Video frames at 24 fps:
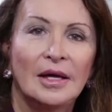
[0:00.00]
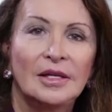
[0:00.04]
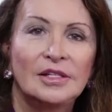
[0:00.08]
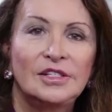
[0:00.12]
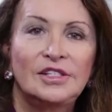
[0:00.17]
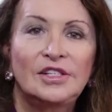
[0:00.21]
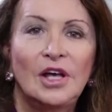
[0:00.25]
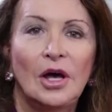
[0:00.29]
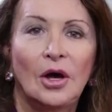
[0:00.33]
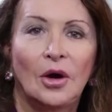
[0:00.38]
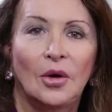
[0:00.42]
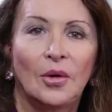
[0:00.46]

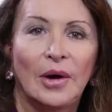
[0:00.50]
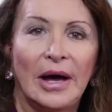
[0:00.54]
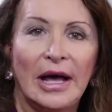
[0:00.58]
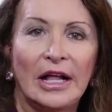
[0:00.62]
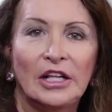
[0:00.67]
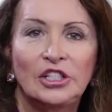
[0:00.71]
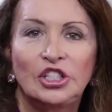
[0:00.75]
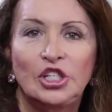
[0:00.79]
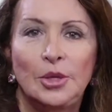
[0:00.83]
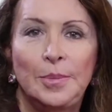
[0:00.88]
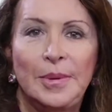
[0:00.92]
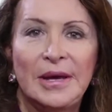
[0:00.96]
So,
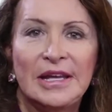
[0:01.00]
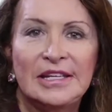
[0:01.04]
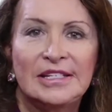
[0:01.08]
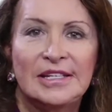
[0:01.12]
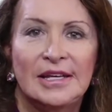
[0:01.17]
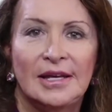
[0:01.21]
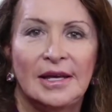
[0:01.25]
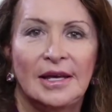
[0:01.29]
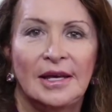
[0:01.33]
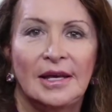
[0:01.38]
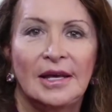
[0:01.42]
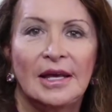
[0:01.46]

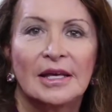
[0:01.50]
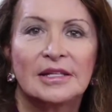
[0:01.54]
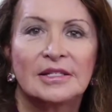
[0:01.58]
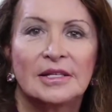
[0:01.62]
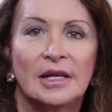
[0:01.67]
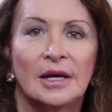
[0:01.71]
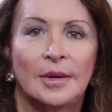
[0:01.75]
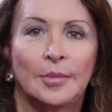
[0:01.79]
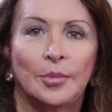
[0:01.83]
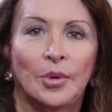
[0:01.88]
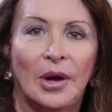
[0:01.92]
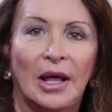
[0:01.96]
LGBT is
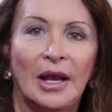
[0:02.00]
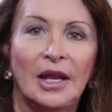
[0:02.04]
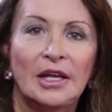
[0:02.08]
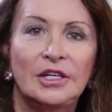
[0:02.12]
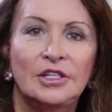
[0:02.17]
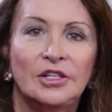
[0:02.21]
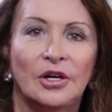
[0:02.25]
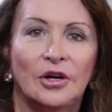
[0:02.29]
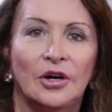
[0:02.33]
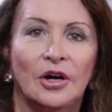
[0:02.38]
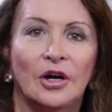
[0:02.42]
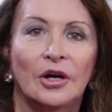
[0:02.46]
an umbrella
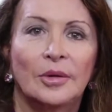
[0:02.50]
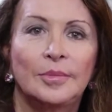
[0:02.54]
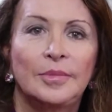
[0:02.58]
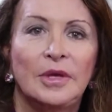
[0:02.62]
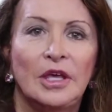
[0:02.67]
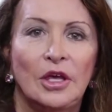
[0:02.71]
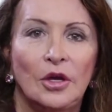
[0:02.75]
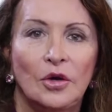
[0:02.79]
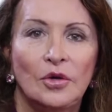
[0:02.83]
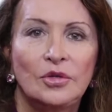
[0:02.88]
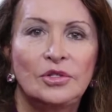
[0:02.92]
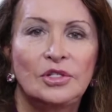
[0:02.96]
term
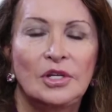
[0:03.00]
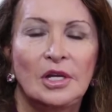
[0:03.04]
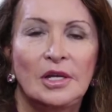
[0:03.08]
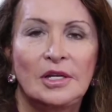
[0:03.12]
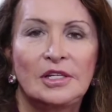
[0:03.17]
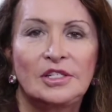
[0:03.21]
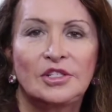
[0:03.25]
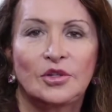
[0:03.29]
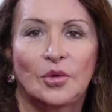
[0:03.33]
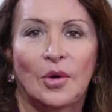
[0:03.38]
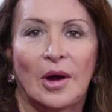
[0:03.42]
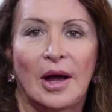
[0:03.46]
used to
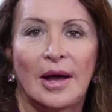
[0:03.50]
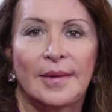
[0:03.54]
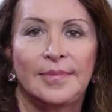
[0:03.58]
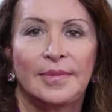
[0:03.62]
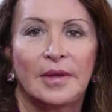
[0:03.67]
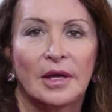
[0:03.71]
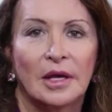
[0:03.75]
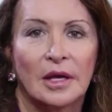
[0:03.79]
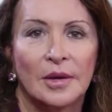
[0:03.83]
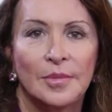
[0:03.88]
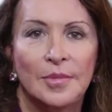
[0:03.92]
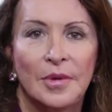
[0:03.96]
describe
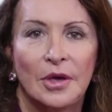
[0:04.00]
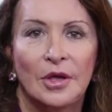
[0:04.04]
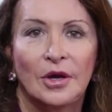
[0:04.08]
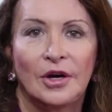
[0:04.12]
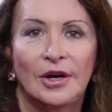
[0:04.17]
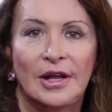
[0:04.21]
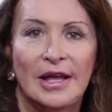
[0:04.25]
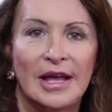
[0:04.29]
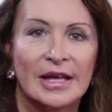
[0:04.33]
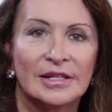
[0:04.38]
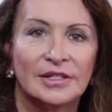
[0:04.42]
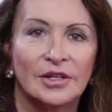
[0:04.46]
the
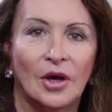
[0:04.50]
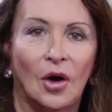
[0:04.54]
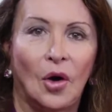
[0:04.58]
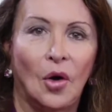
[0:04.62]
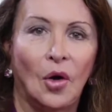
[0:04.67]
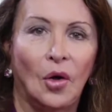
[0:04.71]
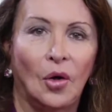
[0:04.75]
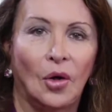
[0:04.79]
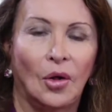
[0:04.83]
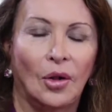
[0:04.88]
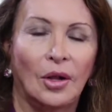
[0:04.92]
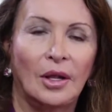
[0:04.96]
community as a
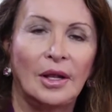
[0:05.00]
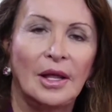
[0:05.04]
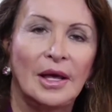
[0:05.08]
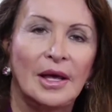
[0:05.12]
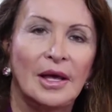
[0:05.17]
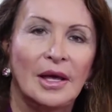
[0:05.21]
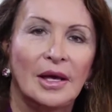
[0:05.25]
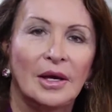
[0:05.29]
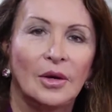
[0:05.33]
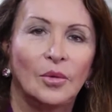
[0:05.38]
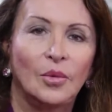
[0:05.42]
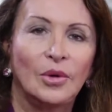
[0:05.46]
whole,
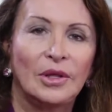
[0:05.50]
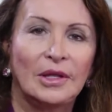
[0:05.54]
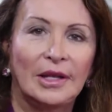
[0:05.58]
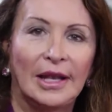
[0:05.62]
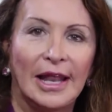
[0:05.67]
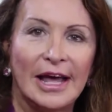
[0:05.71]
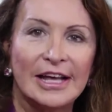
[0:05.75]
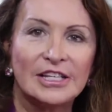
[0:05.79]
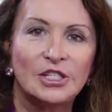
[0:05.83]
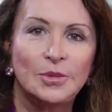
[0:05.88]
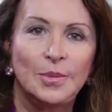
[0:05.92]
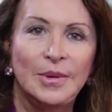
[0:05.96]
with
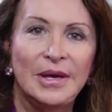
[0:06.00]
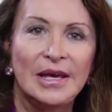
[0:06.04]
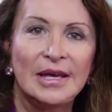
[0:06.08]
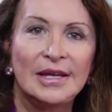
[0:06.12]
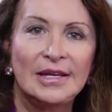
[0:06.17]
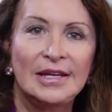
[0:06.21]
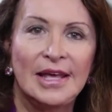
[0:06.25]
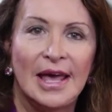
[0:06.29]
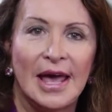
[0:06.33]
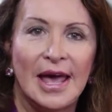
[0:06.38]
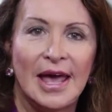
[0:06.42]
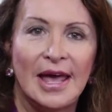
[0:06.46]

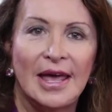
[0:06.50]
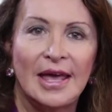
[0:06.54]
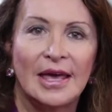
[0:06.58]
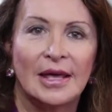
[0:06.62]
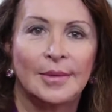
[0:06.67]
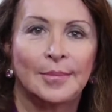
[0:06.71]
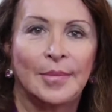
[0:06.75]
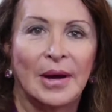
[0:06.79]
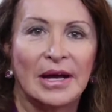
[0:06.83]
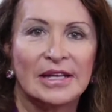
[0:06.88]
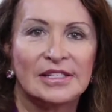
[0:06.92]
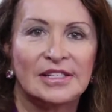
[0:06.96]
lesbian, gay,
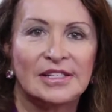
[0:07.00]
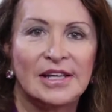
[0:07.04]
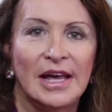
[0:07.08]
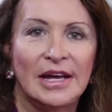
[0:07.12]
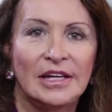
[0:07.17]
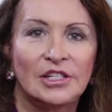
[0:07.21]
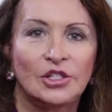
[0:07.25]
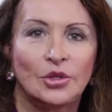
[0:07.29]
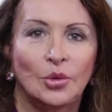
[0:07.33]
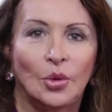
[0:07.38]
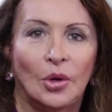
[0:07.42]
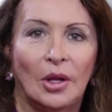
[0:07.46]
and
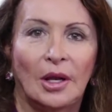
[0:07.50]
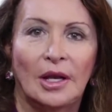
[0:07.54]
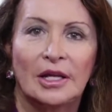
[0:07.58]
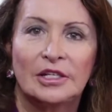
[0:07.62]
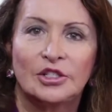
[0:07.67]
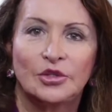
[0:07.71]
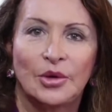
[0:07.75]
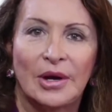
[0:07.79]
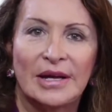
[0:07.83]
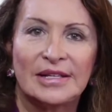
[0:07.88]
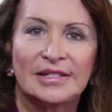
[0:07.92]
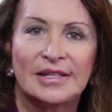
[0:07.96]
bisexual
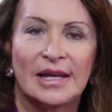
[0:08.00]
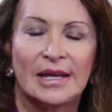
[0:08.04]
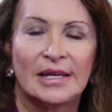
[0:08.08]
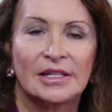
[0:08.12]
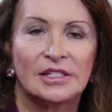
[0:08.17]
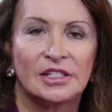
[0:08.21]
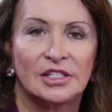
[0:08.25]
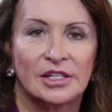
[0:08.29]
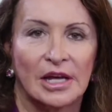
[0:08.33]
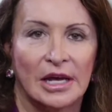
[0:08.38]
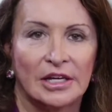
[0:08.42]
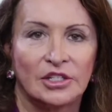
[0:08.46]
addressing
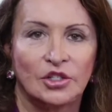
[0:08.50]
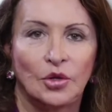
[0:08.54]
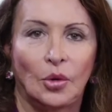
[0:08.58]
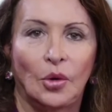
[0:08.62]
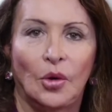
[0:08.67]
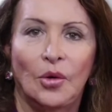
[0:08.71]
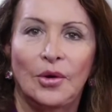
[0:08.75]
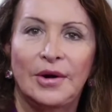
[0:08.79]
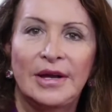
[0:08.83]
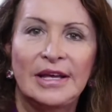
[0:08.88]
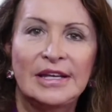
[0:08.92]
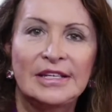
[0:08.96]
sexual
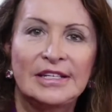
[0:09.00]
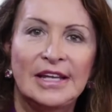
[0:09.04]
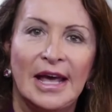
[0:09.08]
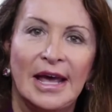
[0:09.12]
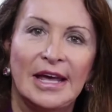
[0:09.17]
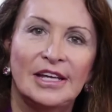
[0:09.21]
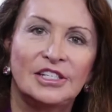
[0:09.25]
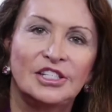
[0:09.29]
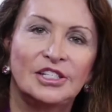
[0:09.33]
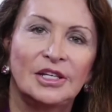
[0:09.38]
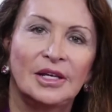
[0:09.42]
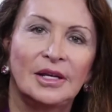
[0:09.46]

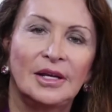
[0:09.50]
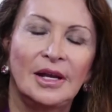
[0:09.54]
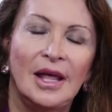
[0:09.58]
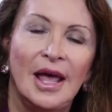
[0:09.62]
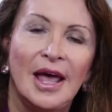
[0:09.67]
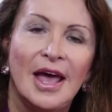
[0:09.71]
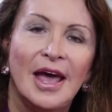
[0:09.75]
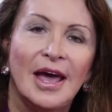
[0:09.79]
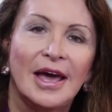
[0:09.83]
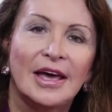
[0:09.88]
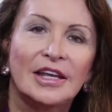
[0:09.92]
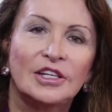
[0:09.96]
orientation
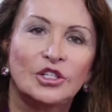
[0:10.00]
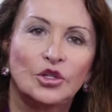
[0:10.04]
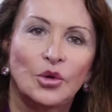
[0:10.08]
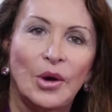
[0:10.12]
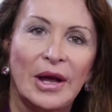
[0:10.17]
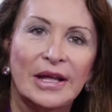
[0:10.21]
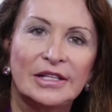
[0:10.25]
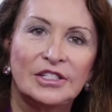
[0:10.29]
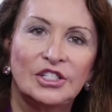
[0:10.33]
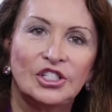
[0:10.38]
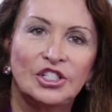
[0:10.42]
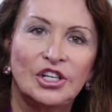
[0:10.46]
and
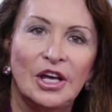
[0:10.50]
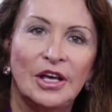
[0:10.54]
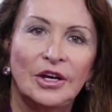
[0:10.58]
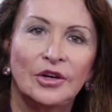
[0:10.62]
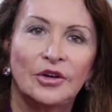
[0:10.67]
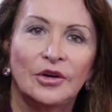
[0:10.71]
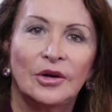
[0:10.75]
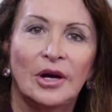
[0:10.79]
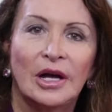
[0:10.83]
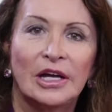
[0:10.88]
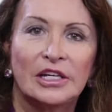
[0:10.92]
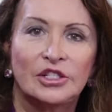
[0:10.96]

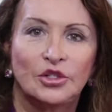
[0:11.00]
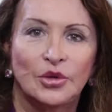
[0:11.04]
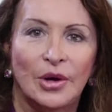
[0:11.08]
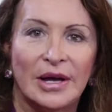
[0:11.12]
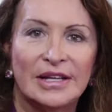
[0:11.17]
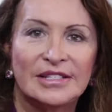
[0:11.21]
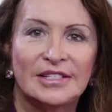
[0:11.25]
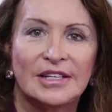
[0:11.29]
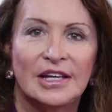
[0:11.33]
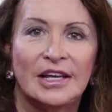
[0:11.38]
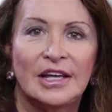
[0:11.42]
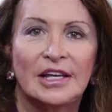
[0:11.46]
transgender
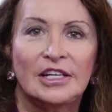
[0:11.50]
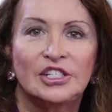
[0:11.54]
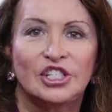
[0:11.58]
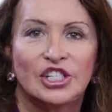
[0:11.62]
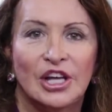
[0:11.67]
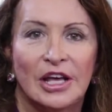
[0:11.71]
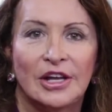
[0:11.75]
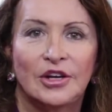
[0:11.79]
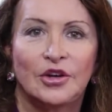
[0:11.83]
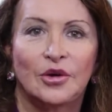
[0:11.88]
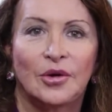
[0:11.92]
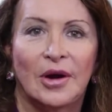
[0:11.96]
addressing
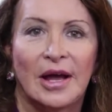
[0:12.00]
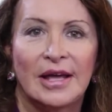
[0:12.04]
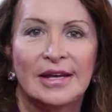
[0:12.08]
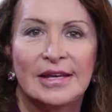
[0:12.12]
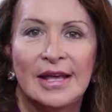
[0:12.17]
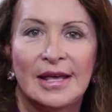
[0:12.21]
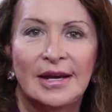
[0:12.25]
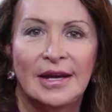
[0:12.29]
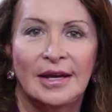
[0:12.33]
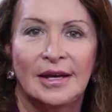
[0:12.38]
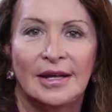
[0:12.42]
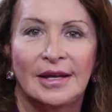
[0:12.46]
gender
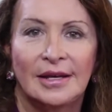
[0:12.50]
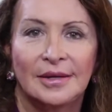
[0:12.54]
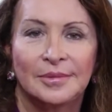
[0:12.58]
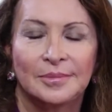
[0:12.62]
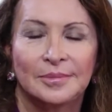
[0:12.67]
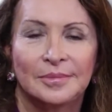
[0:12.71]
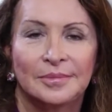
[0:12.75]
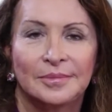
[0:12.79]
identity.